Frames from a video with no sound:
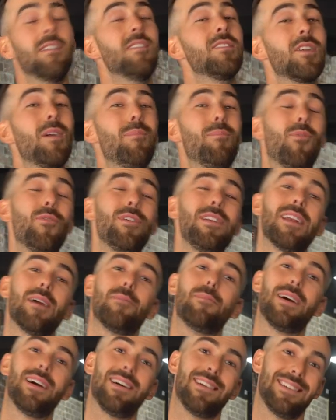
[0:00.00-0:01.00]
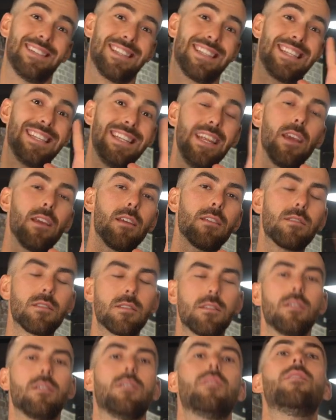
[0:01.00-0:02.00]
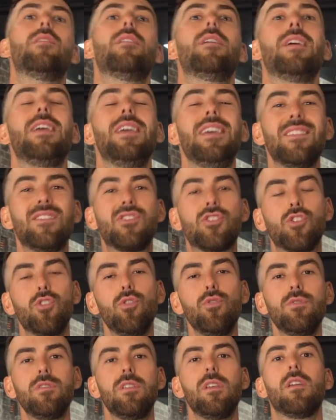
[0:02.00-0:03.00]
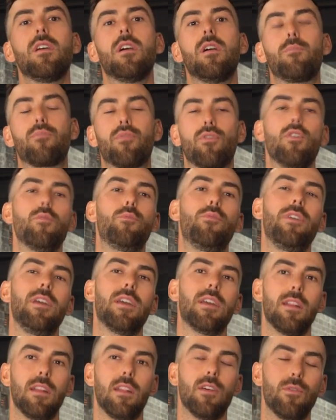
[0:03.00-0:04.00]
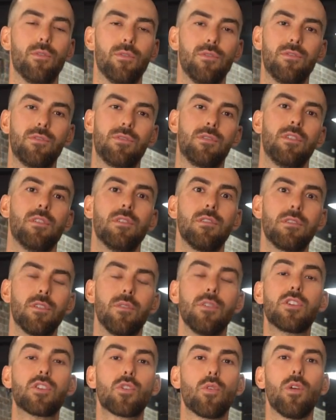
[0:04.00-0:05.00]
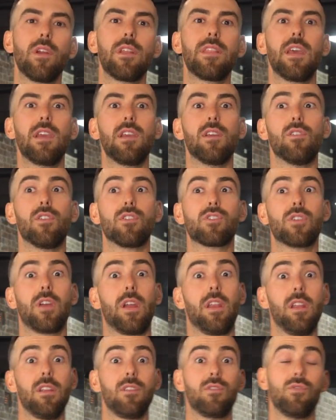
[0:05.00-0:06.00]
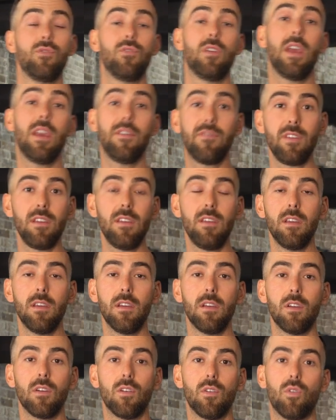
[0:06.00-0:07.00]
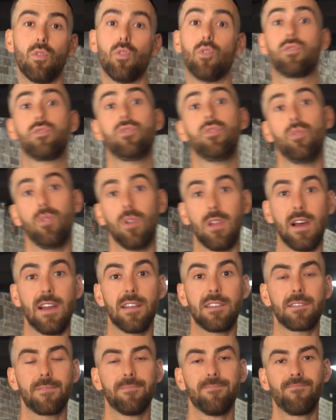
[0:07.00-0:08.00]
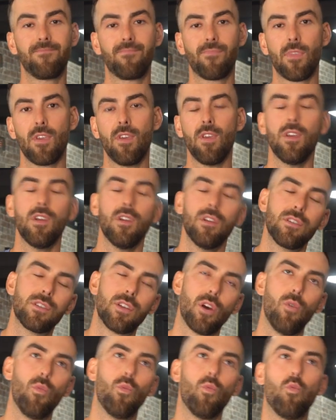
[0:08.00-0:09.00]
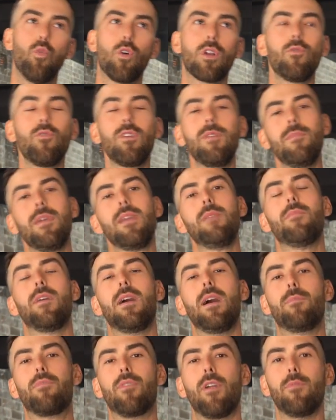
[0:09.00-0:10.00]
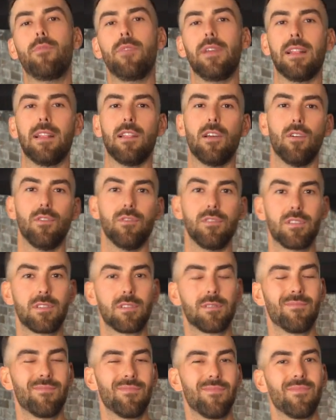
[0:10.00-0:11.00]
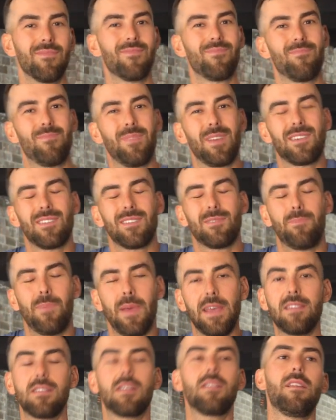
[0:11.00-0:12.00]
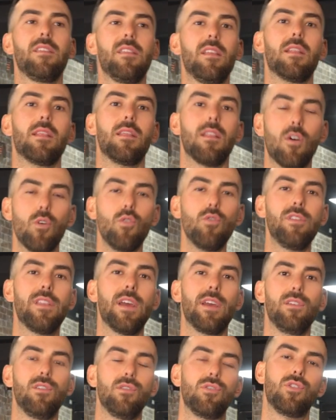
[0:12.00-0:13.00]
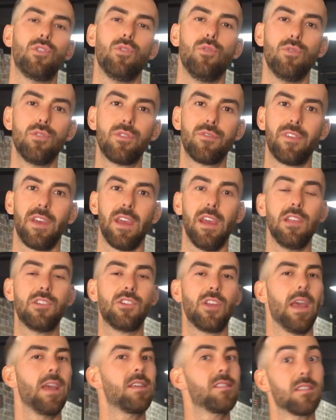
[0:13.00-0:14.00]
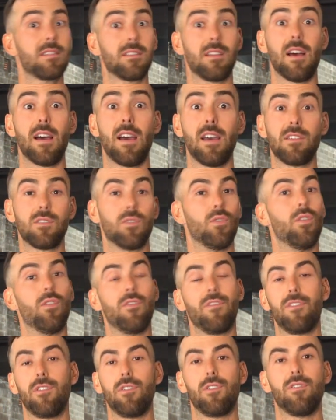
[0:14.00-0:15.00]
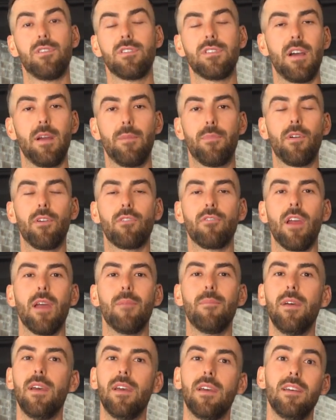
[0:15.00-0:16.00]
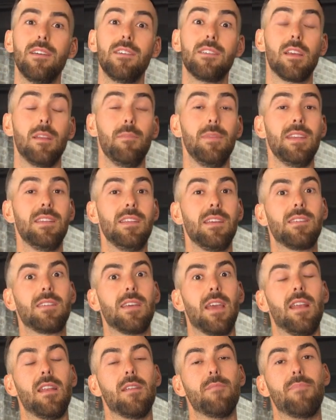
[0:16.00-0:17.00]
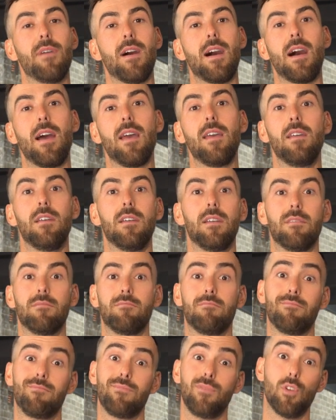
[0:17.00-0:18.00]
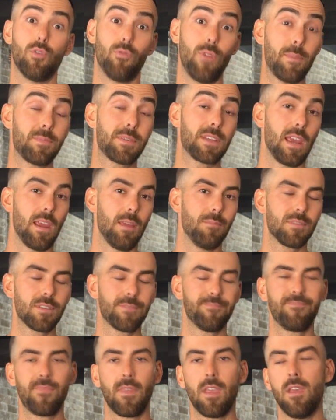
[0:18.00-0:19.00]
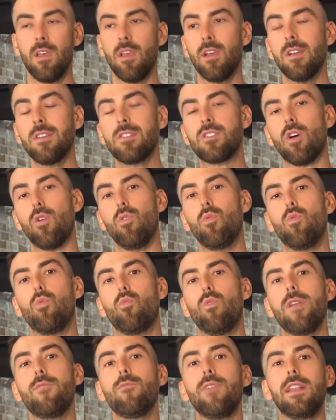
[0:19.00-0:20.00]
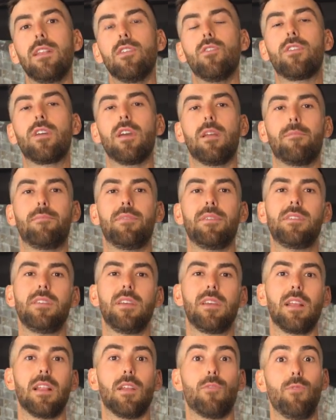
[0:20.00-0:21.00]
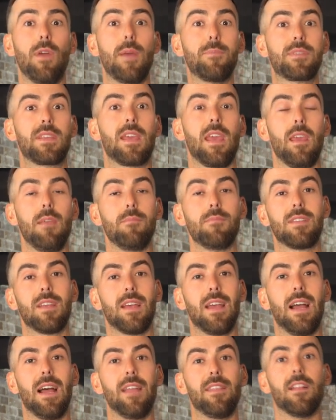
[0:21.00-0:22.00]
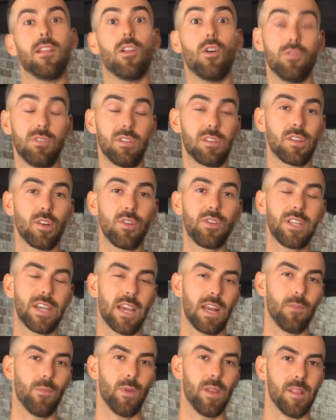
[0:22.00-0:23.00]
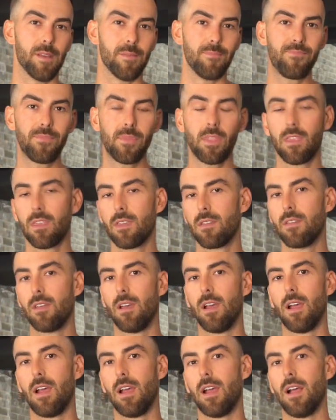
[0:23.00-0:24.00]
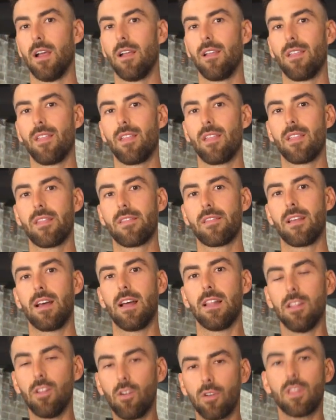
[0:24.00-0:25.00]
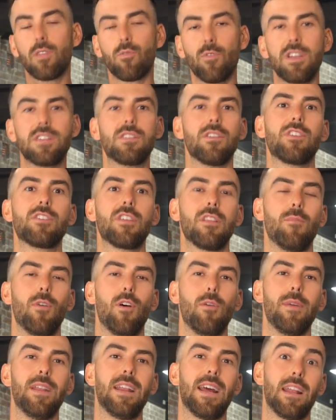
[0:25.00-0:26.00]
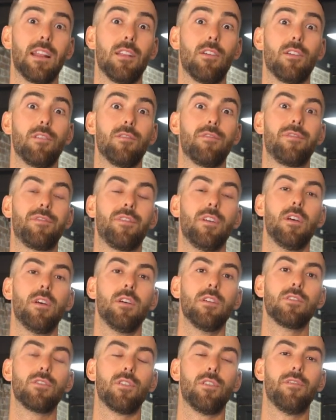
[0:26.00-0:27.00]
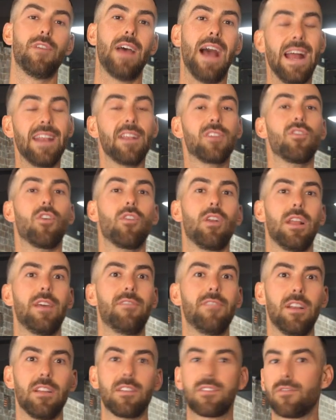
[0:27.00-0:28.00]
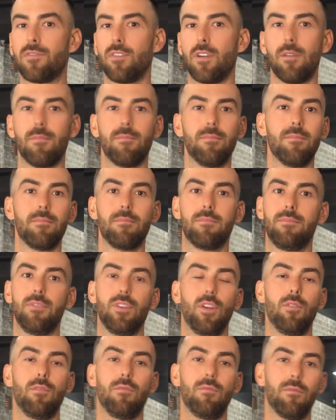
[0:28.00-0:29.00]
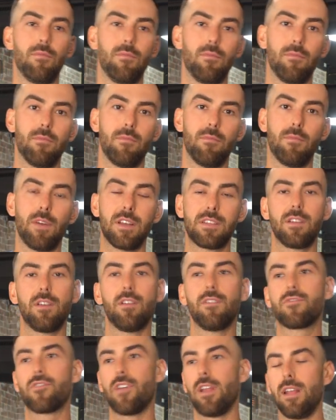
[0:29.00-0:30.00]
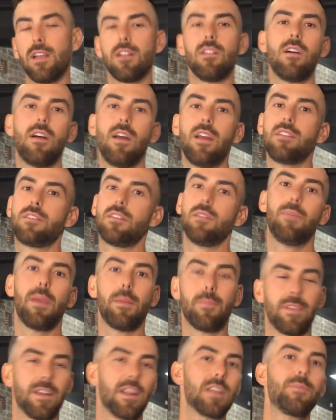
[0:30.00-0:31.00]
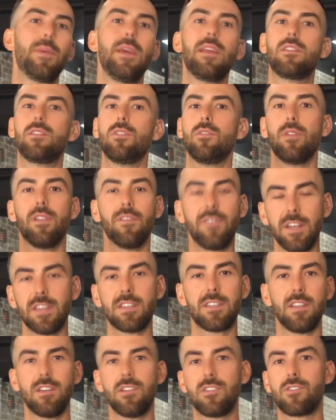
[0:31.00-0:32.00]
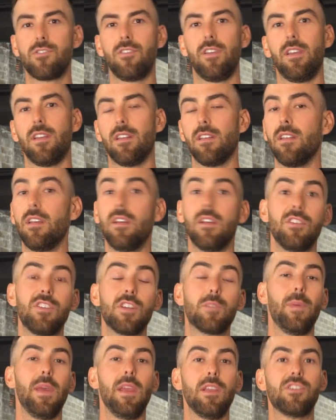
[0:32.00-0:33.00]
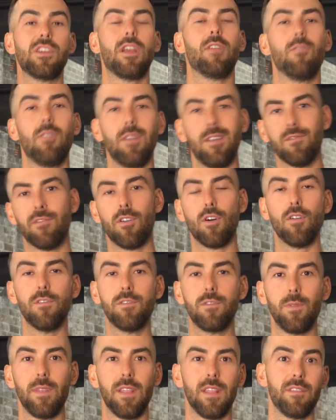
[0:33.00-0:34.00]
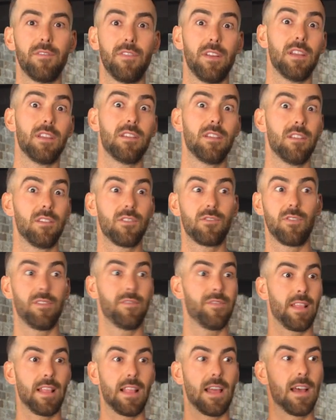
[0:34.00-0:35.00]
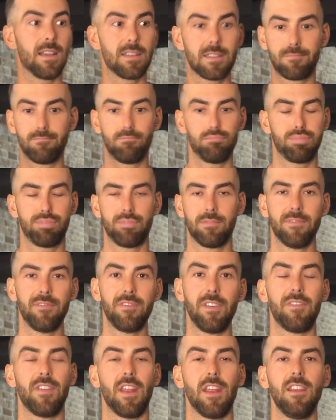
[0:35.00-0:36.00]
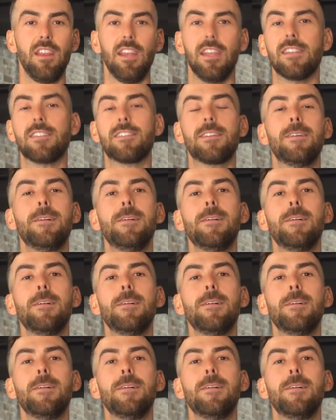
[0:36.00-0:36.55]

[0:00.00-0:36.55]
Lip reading: So point number 6 is choosing appropriate loads. So ensuring that you're not training too heavy or too light. So what do we mean by appropriate loads? Because basically the load that you choose for each exercise or for your entire program is going to be dictated by your rep schemes. So when we look at particular rep schemes and the loads associated with them, a lot of the research at the moment and a lot of sort of anecdotal evidence from, myself training clients and people that I speak to in the fitness industry and just being generally involved within the fitness industry for the last 15 years,